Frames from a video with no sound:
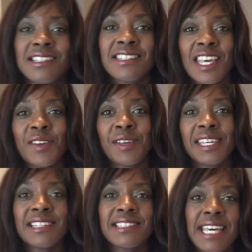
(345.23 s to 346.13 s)
So
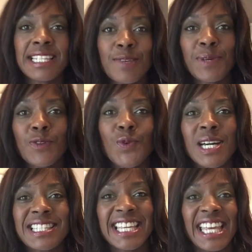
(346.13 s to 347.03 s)
it takes a bit of
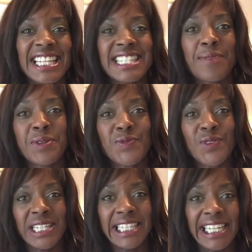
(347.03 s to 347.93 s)
work to get this up and
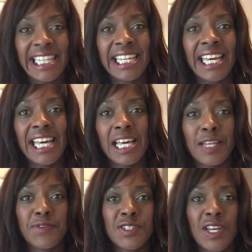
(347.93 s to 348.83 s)
running
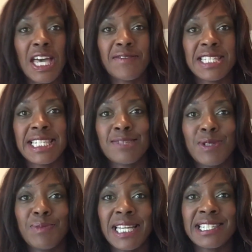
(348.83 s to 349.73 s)
if you don't have a system
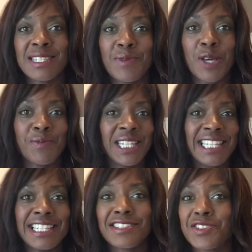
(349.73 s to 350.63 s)
in place at the moment
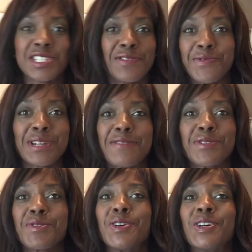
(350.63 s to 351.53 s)
and it's just a
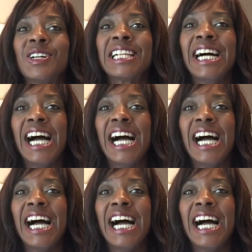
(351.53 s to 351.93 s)
free-for-all.